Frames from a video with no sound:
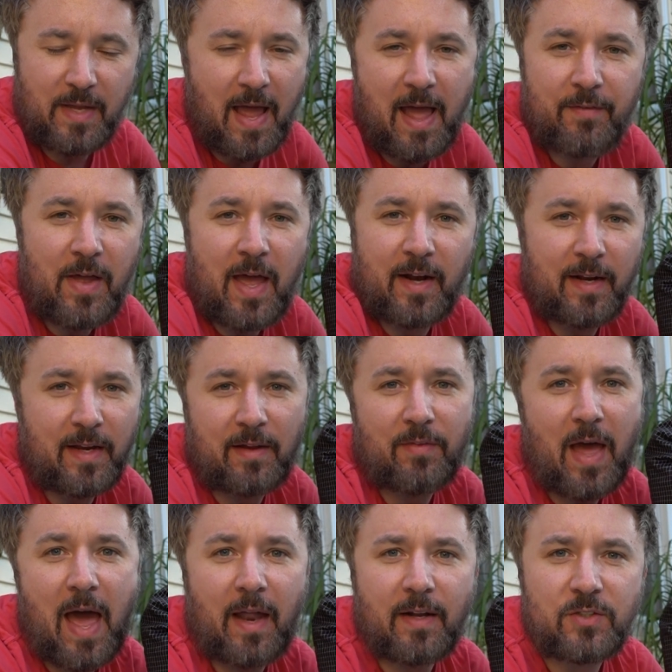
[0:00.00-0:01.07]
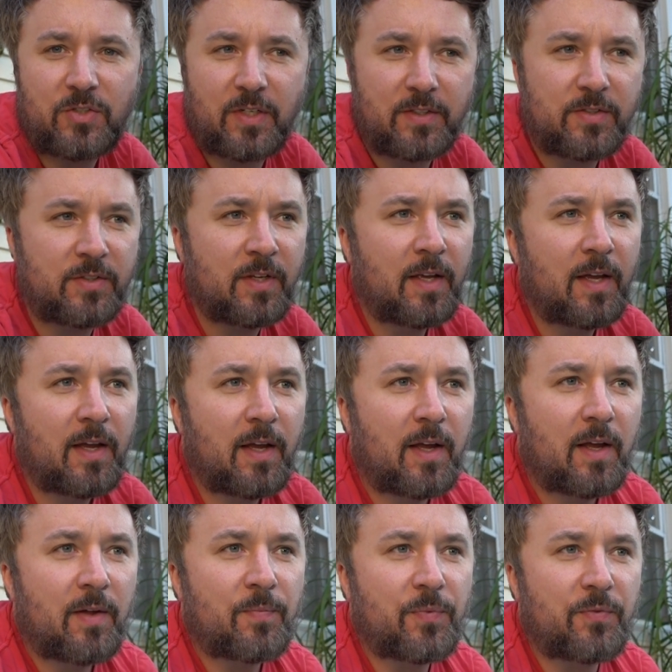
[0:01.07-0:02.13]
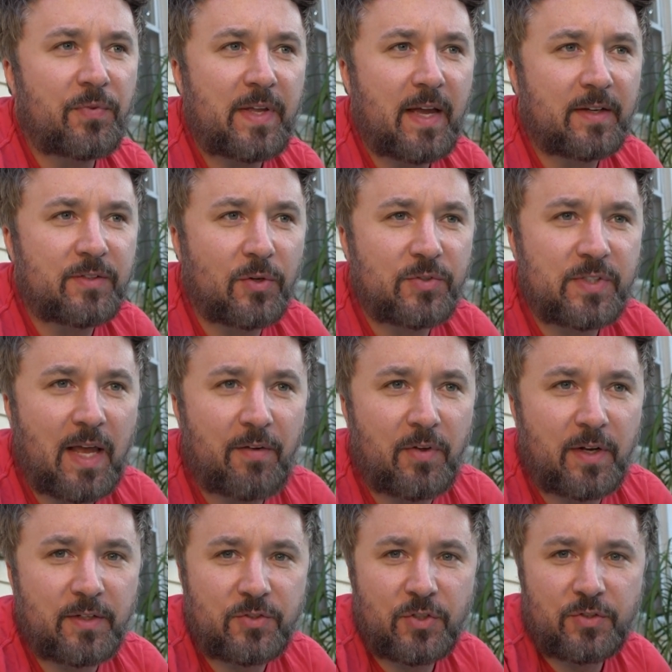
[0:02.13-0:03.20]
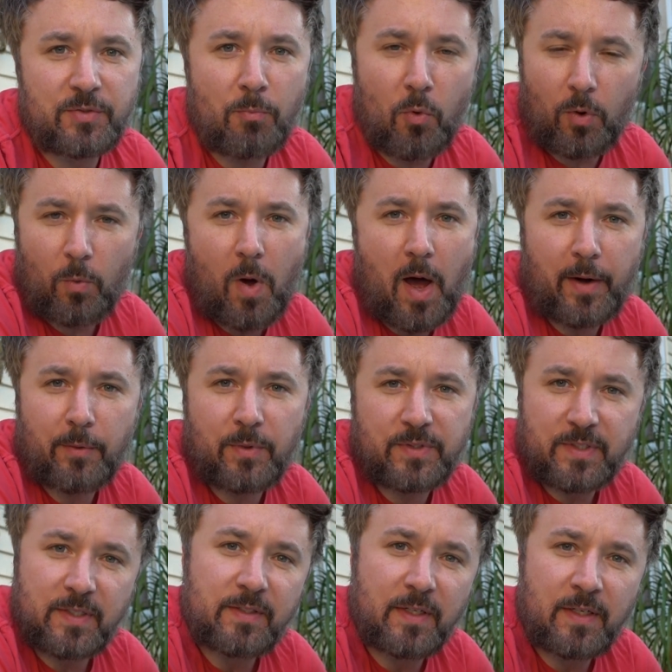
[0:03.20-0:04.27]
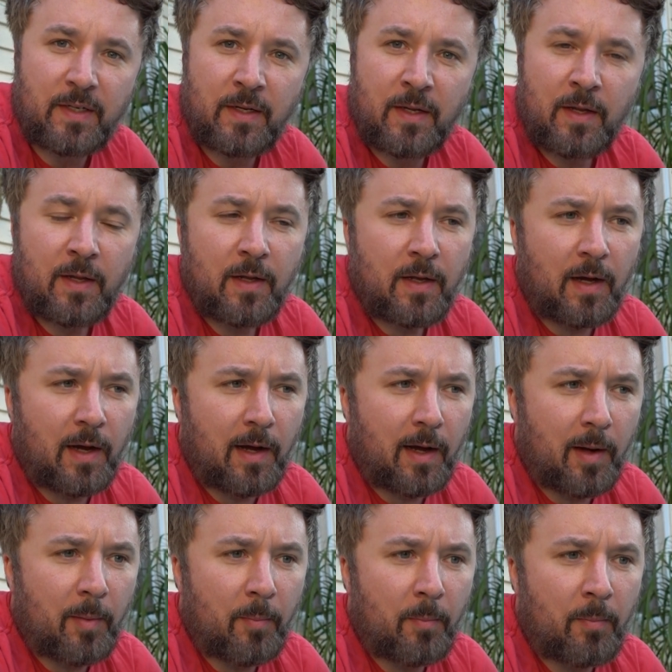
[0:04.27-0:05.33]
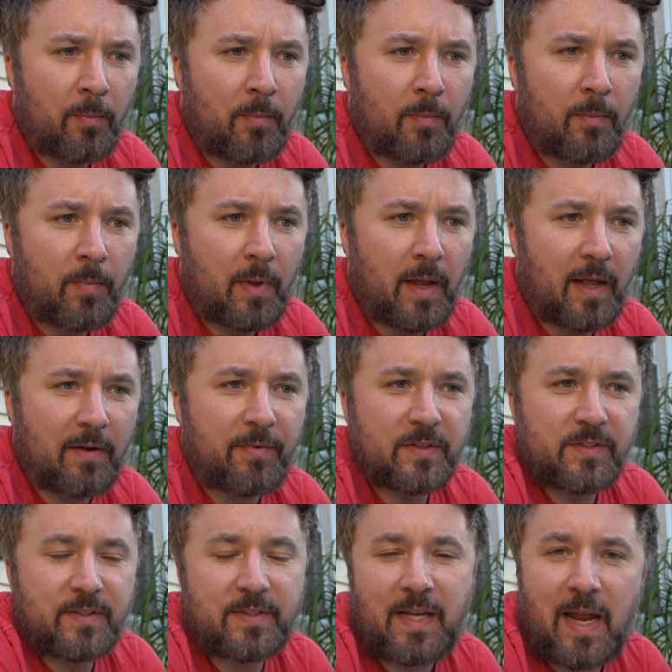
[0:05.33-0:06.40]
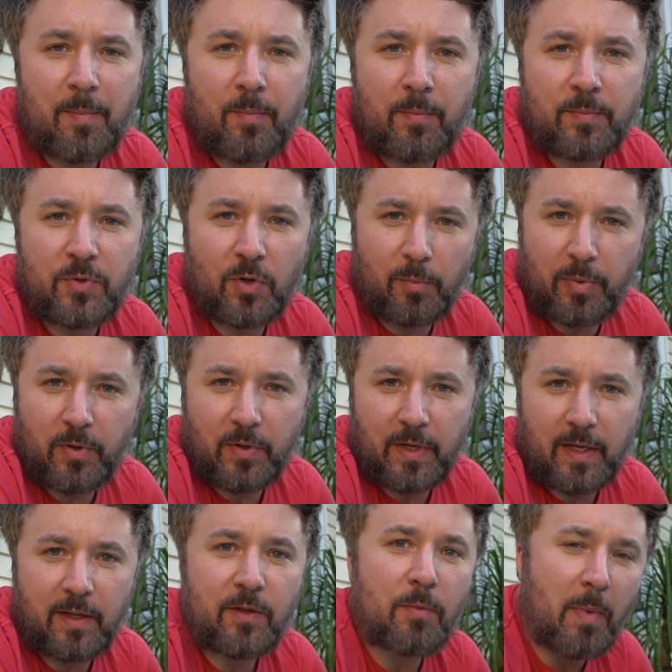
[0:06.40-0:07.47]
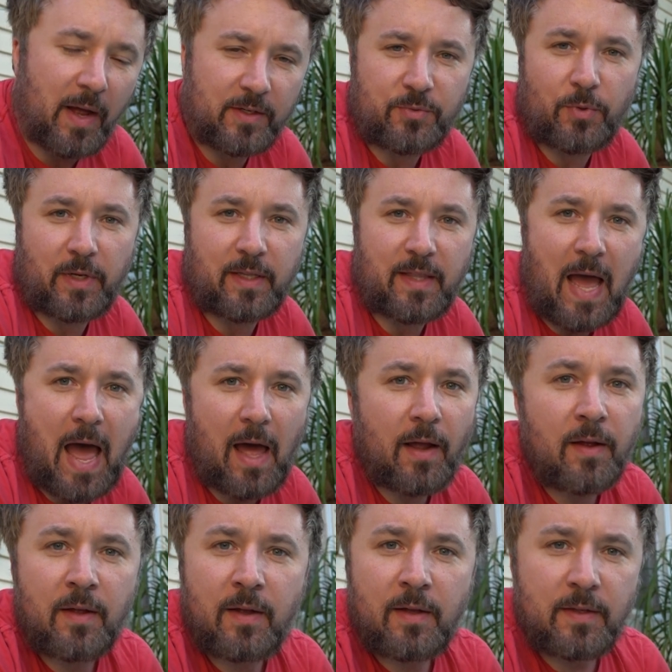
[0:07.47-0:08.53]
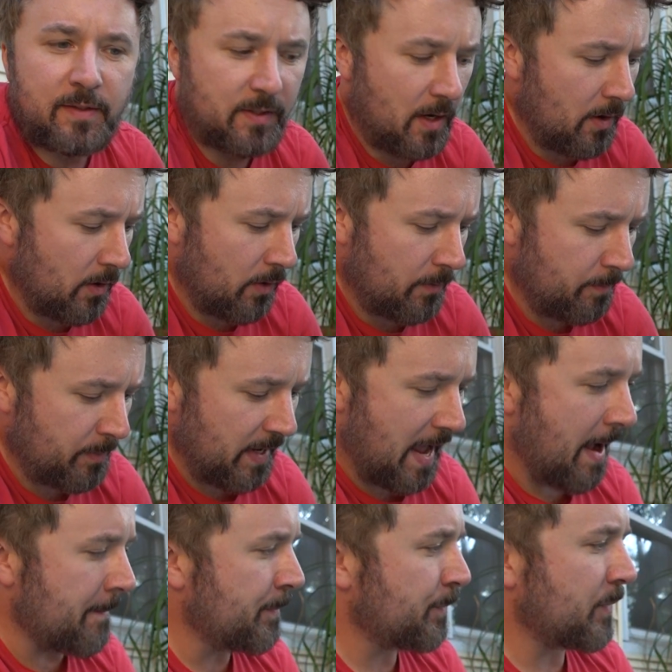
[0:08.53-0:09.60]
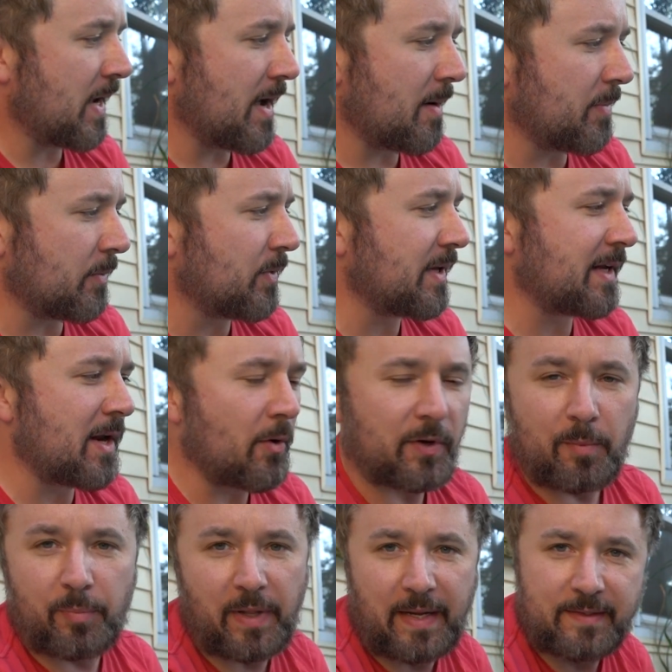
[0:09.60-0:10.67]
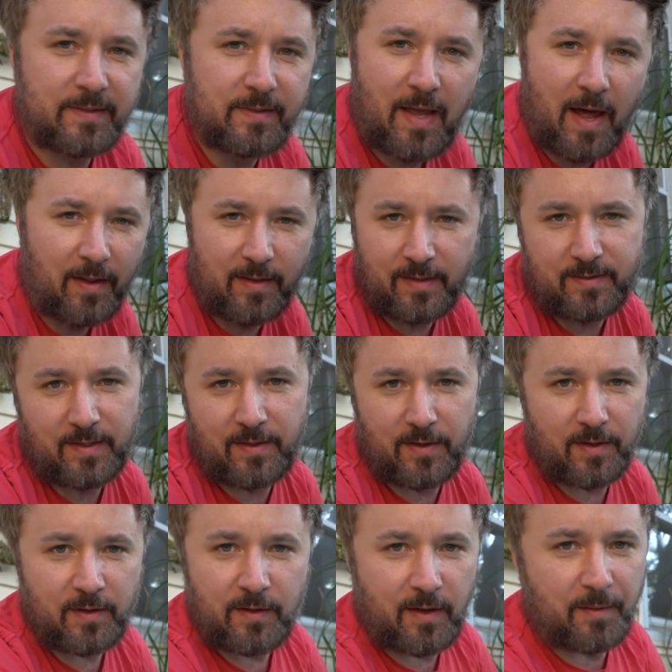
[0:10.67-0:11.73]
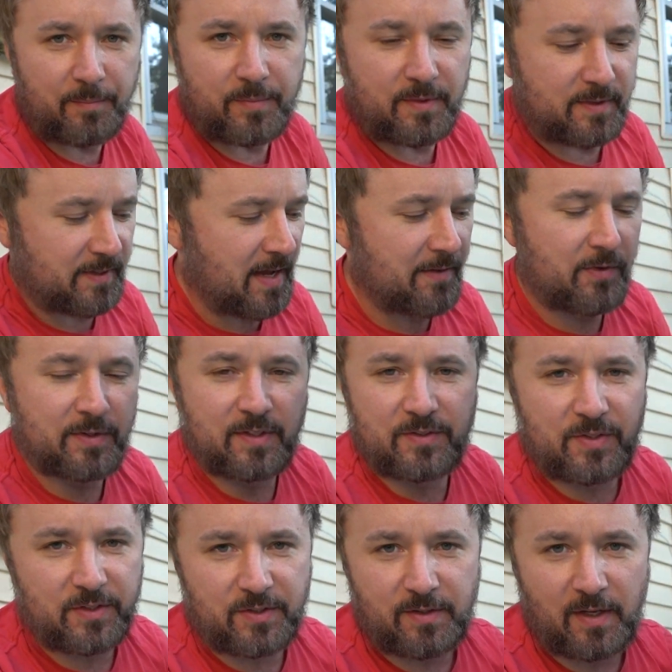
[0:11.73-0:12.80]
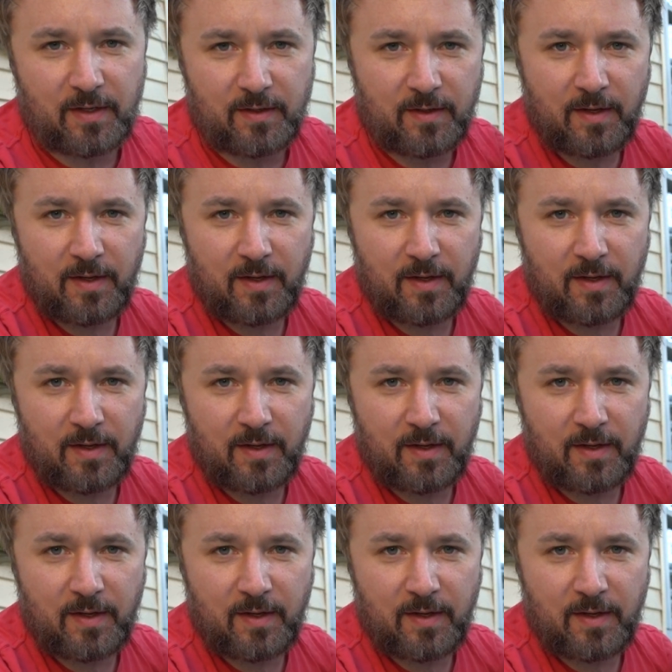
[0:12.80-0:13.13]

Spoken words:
I haven't had any of that. It's just VX07 is just more water resistant, and if it's the same durability, you might as well get that. So, but yeah, but really no complaints out of this either. It's kind of a decision that,